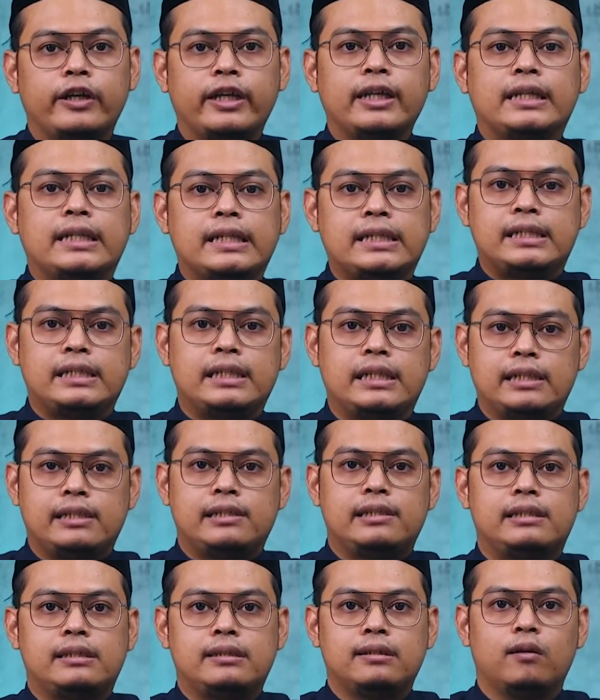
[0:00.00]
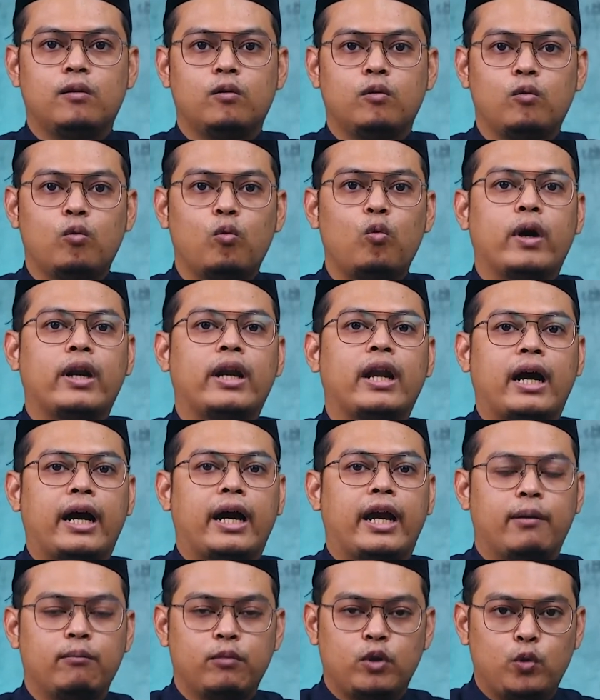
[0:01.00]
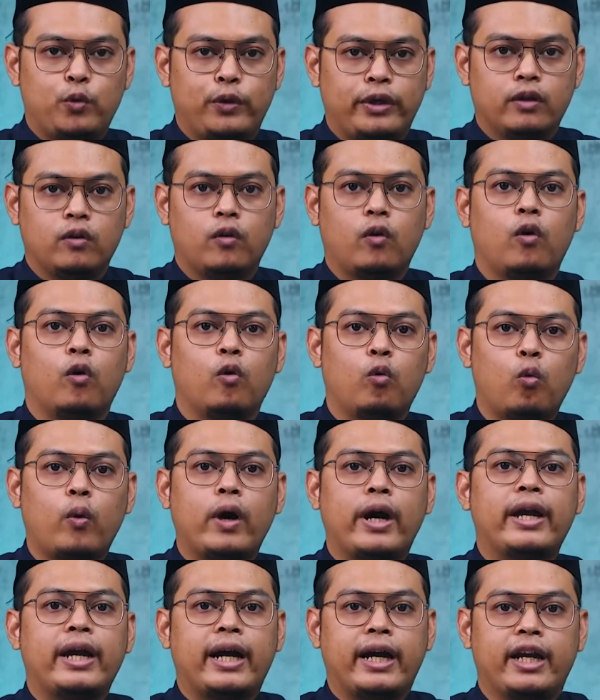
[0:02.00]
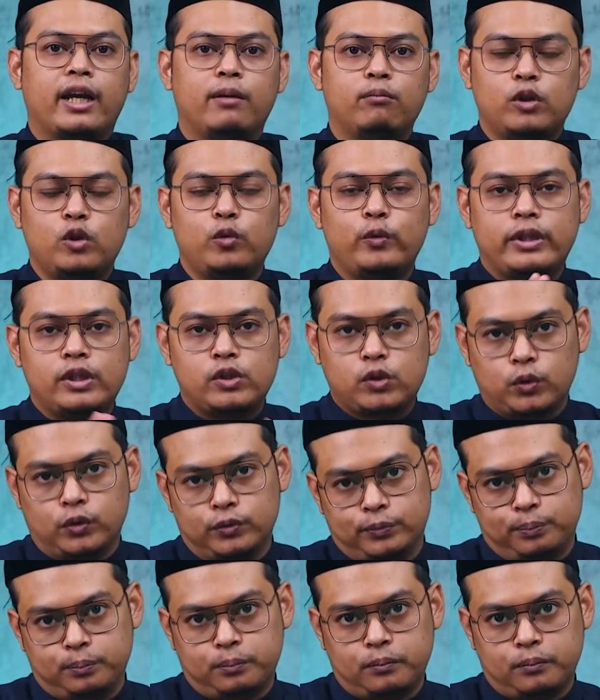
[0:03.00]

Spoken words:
okay, this is what I am doing or why I am doing so.